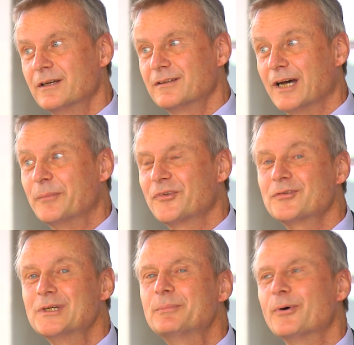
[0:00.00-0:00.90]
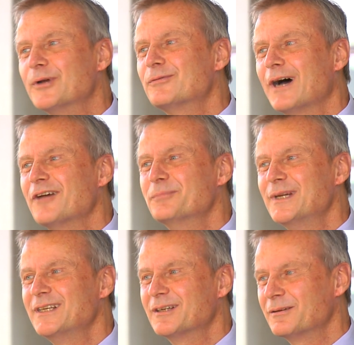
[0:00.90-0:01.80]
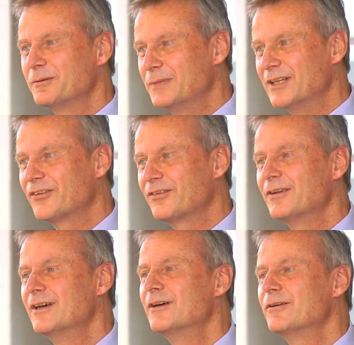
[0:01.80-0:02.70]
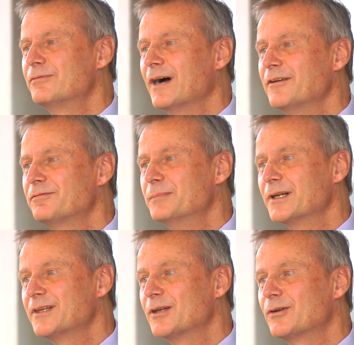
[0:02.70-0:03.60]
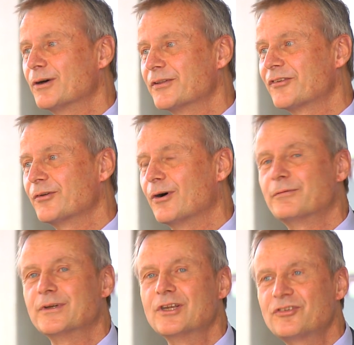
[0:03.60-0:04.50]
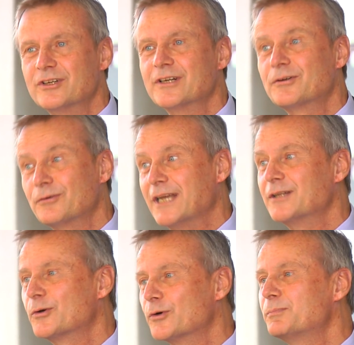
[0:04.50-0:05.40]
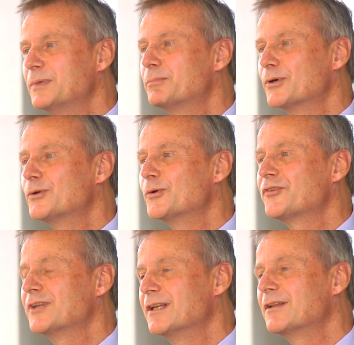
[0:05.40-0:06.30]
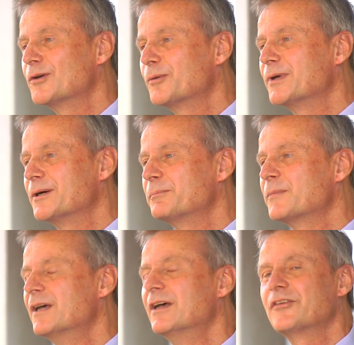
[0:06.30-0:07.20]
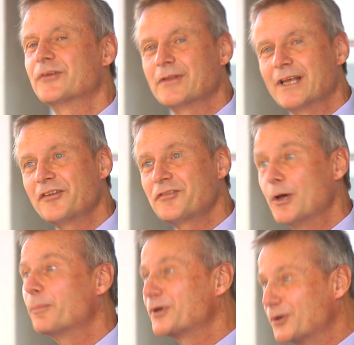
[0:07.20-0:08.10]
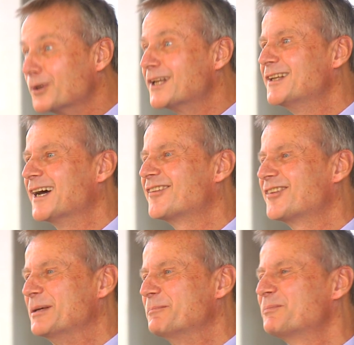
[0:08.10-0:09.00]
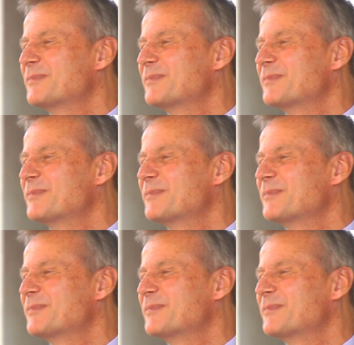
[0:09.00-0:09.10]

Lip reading: Times 3.5 million means 5 million tons of additional grain could be produced in Ethiopia. So that is the opportunity I see.